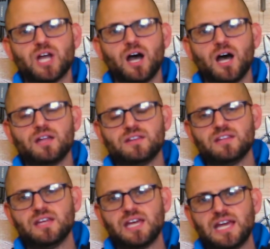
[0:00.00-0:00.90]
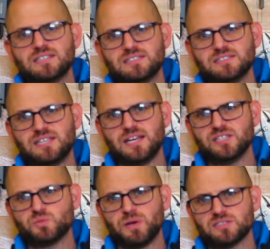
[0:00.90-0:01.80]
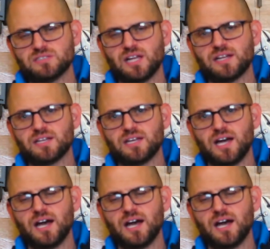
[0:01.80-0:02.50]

on the instantaneous pozzolanic